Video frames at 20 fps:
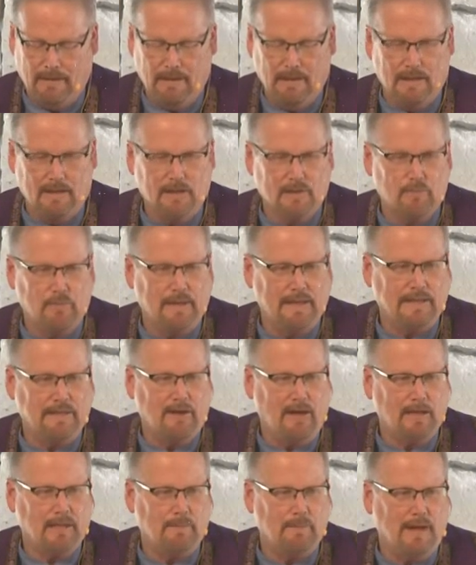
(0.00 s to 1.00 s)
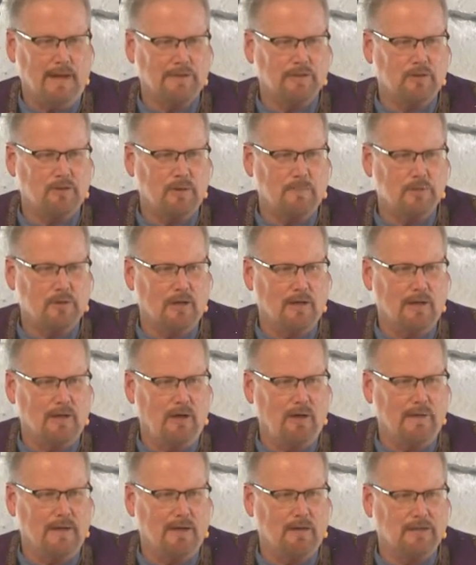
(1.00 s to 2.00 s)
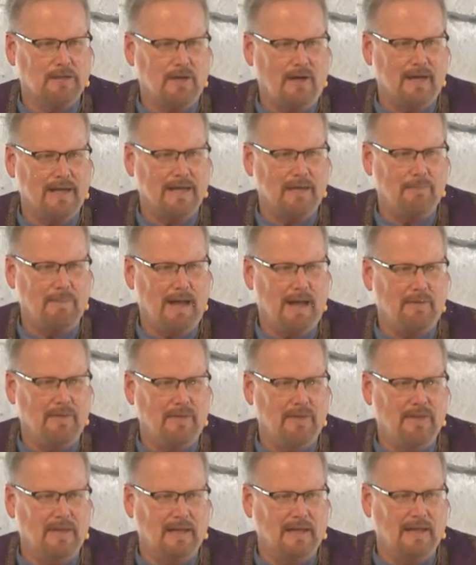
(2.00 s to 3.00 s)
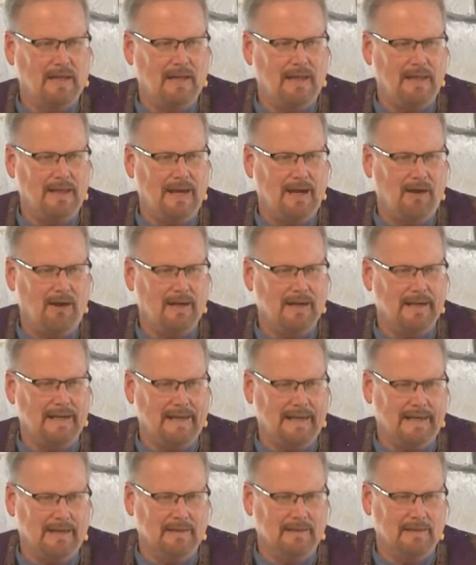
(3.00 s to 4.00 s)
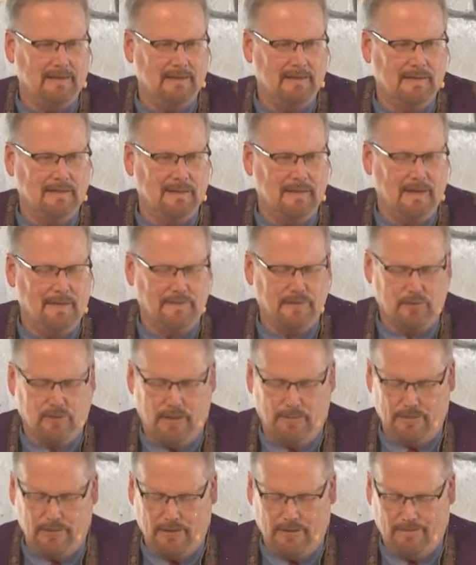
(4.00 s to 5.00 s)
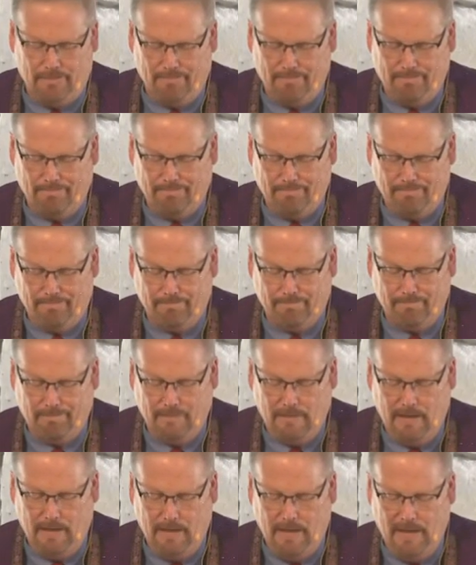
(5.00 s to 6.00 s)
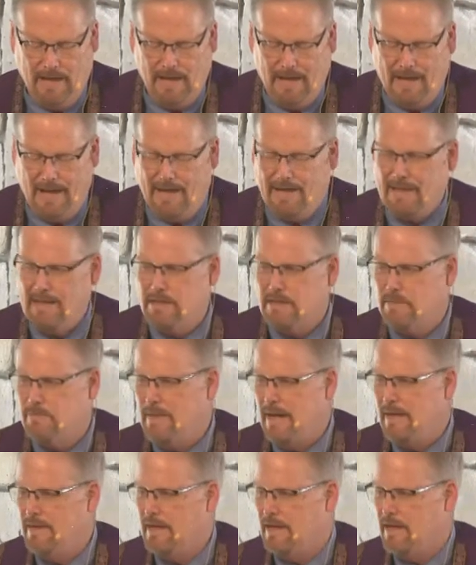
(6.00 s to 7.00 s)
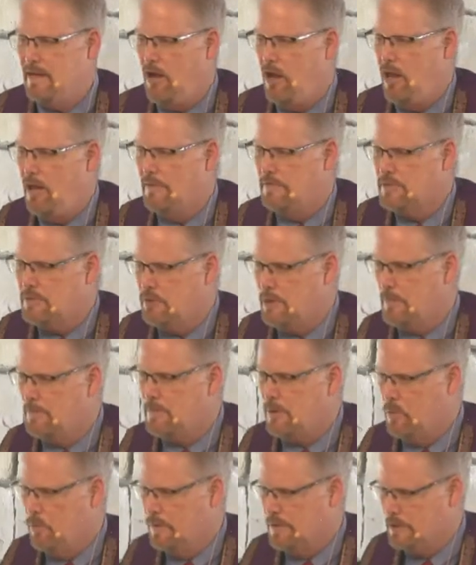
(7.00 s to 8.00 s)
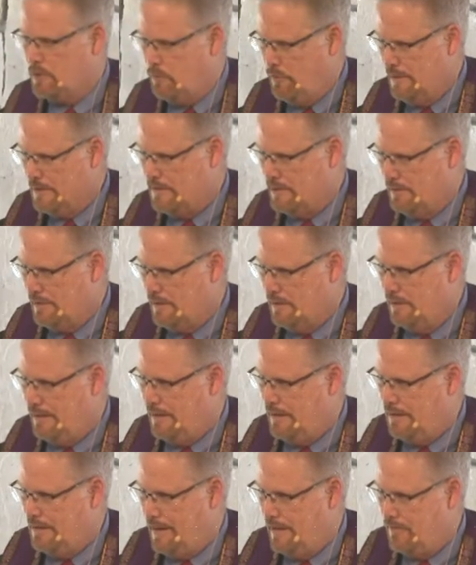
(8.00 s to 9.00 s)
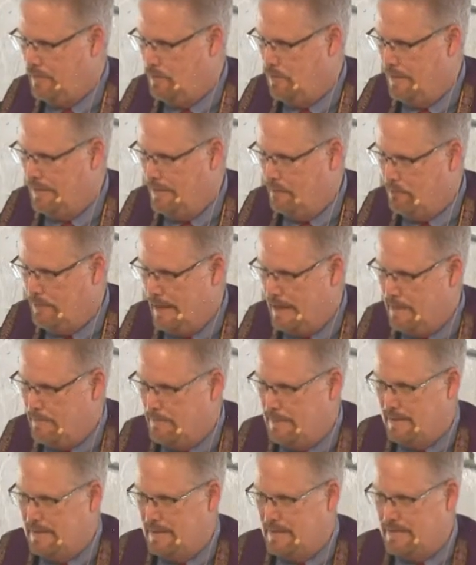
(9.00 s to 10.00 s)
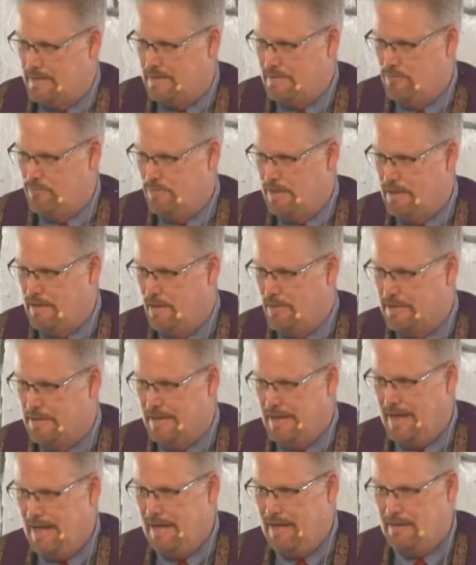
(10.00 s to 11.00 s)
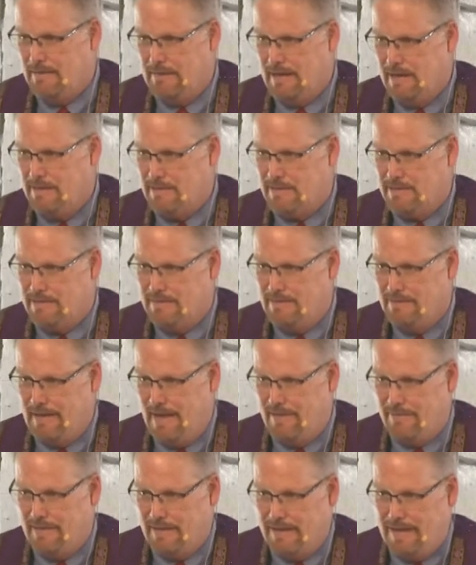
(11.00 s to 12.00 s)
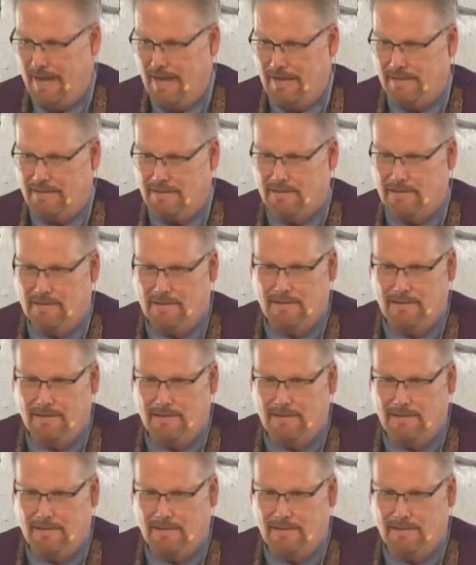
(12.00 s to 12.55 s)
Because when they talked about Scripture alone, they were talking about the clarity of Scripture. And that doesn't mean that all of Scripture was crystal clear to everyone that read it, because we know today that's not the case.